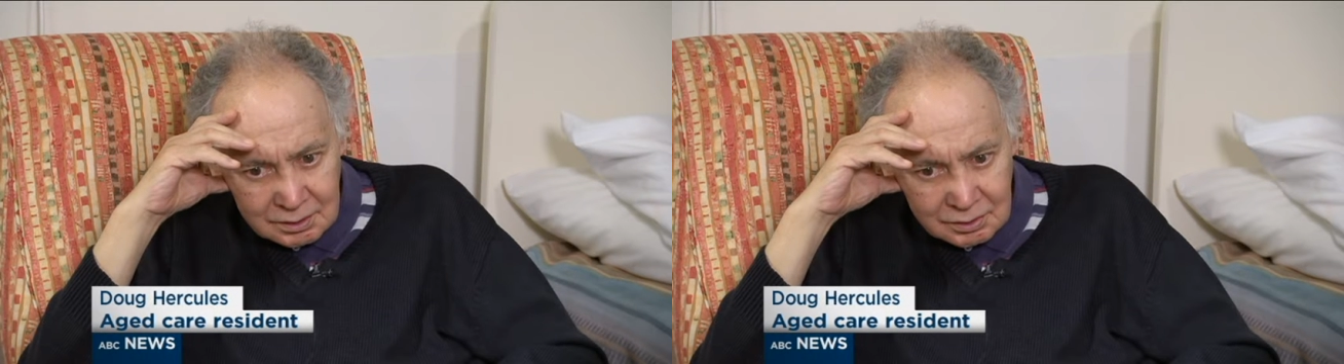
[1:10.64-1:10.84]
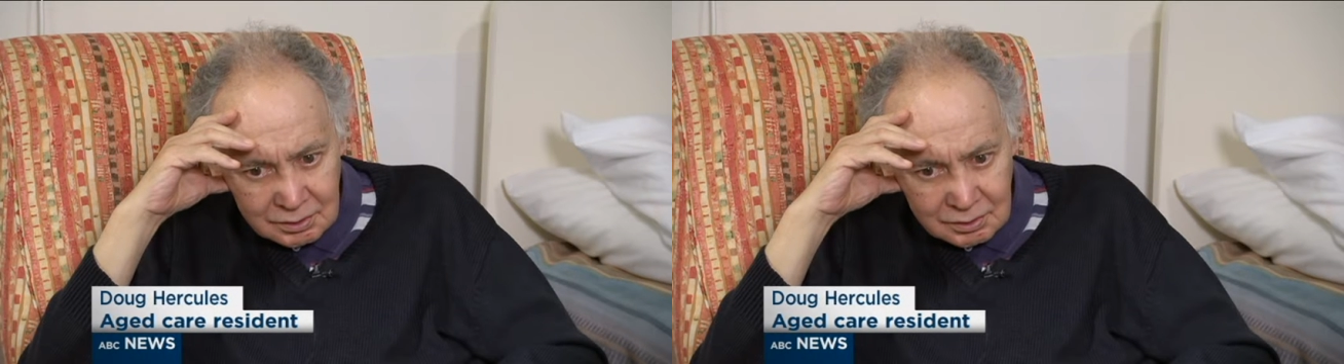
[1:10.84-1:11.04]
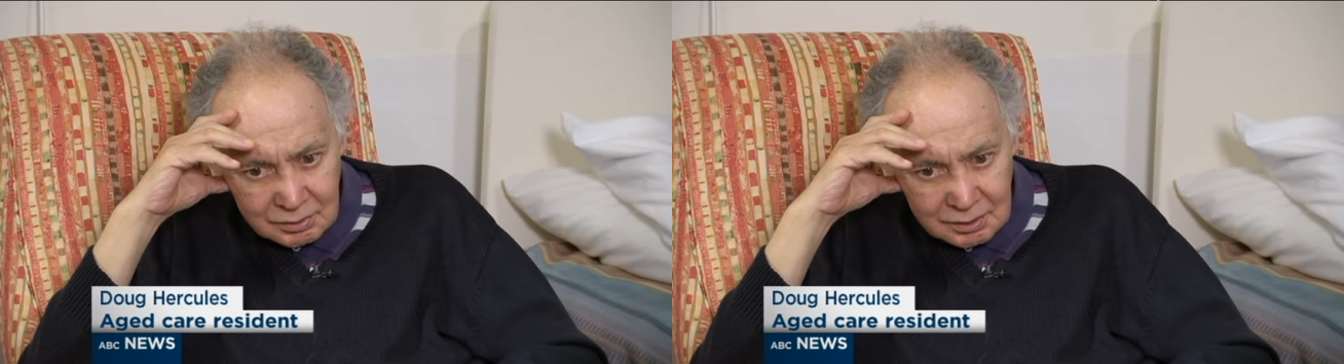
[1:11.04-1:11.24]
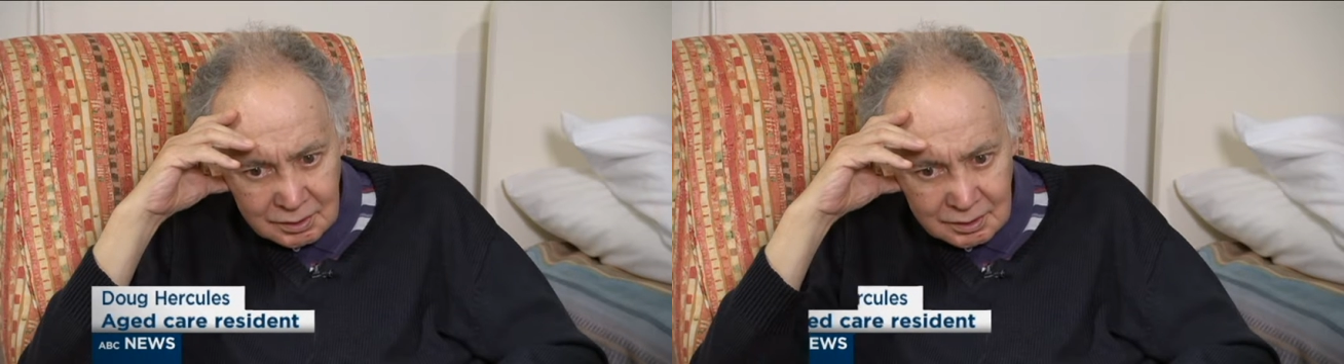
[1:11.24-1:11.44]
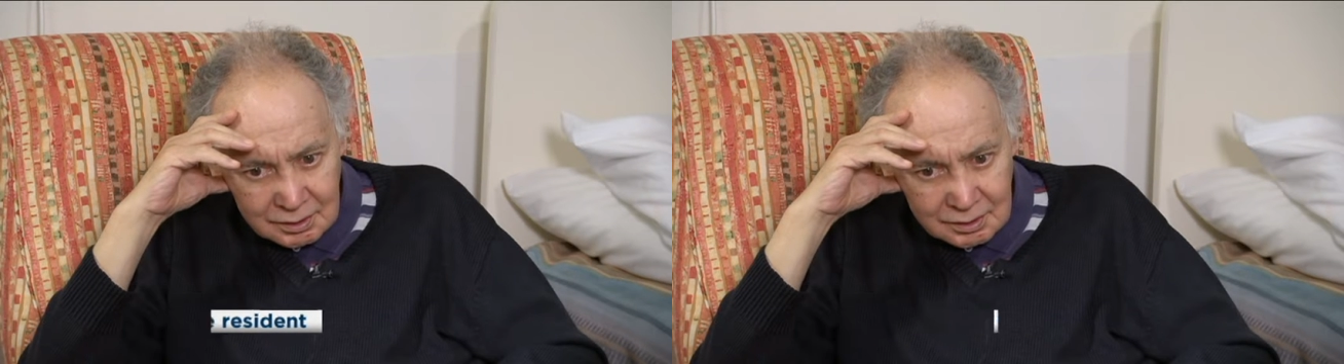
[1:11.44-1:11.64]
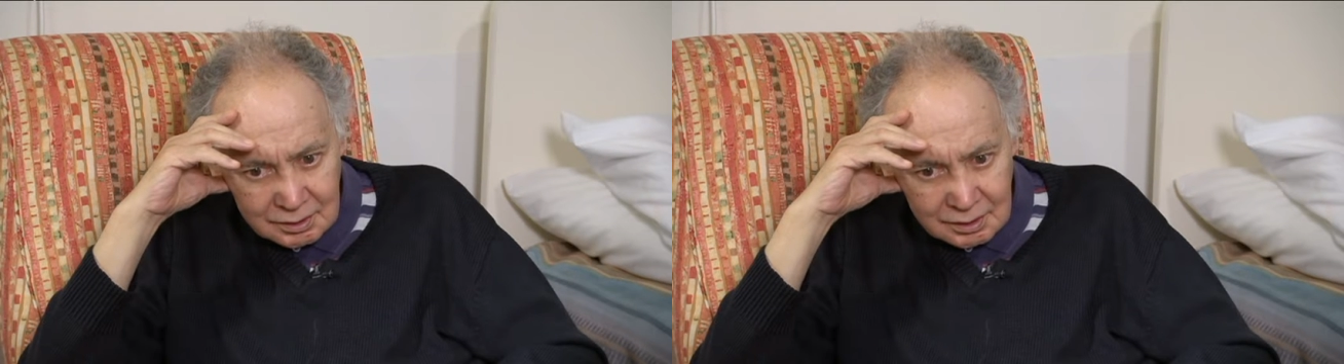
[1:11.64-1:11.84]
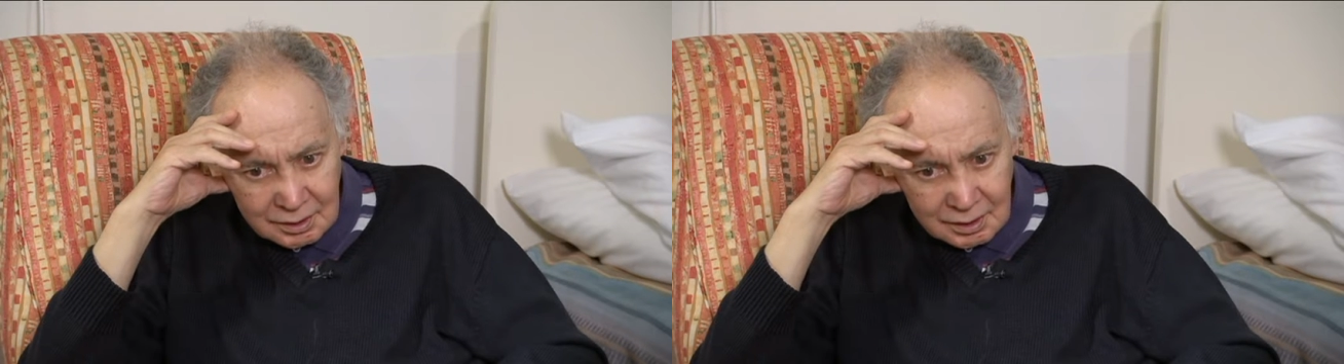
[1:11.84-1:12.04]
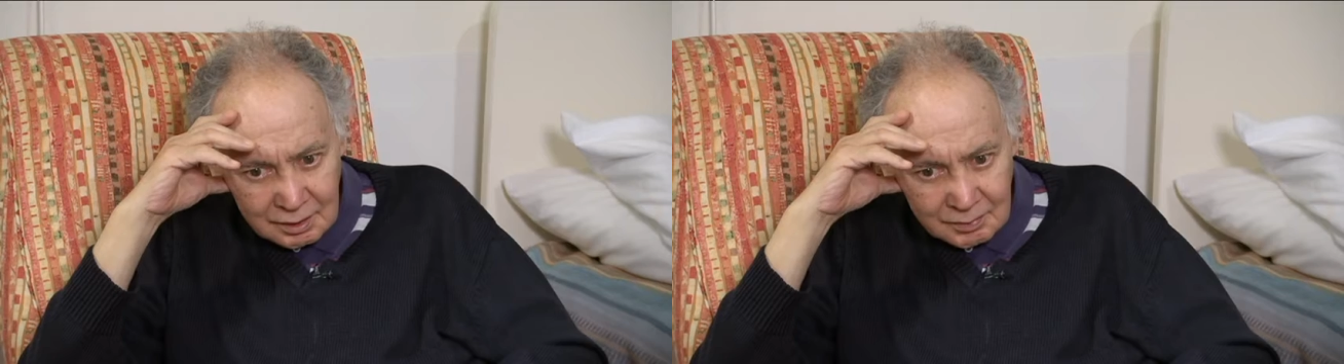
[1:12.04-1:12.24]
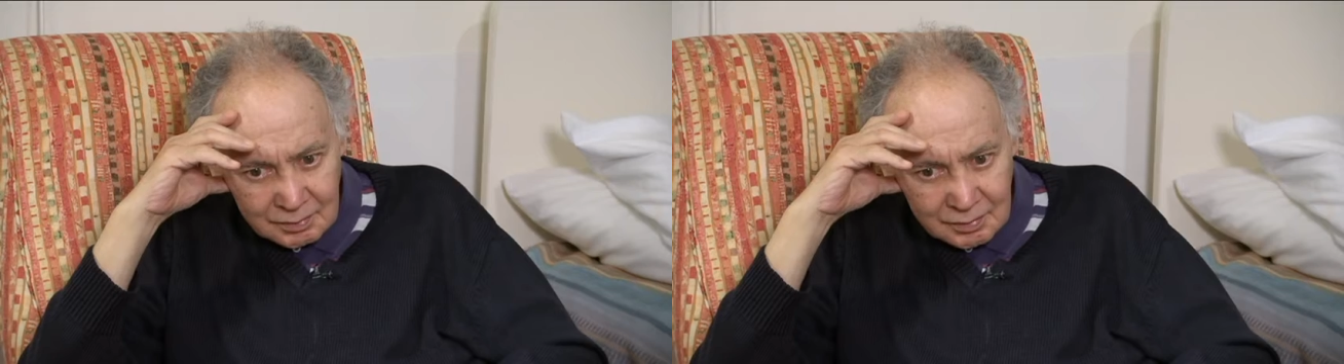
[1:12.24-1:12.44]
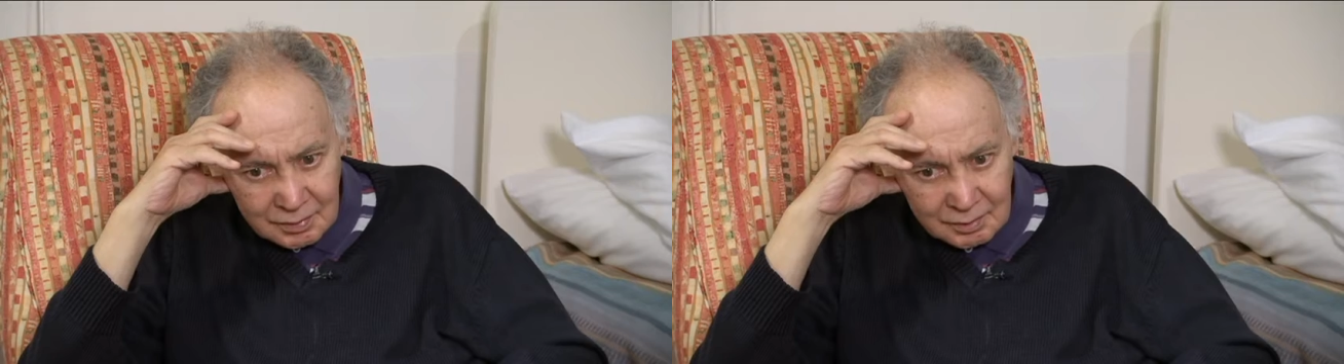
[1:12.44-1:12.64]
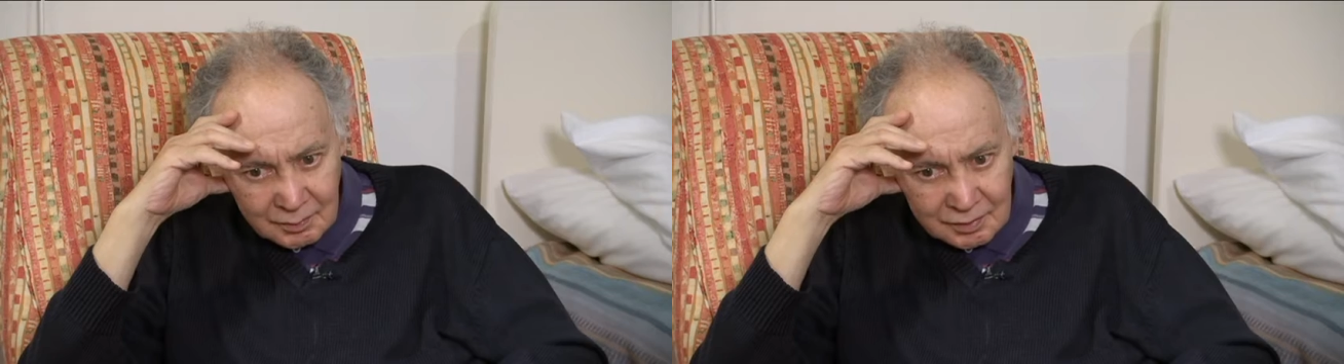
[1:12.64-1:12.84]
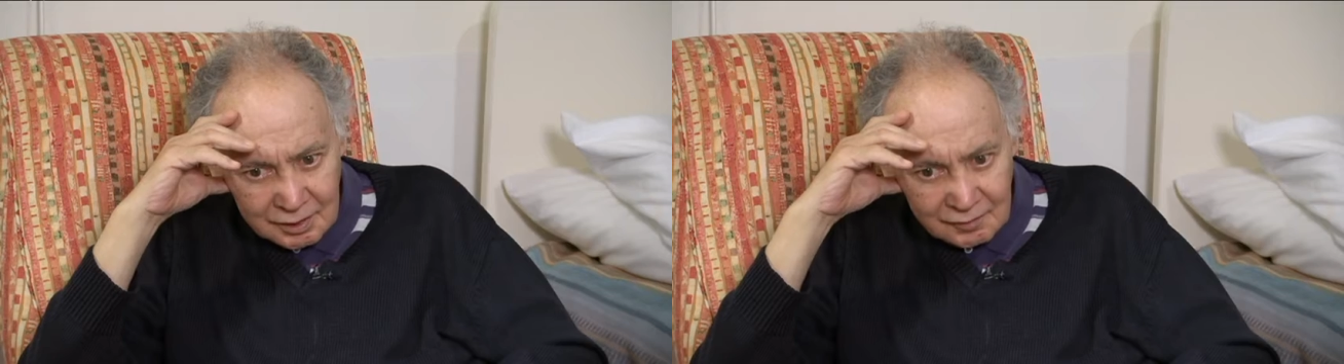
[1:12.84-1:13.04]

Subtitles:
you know, and I'm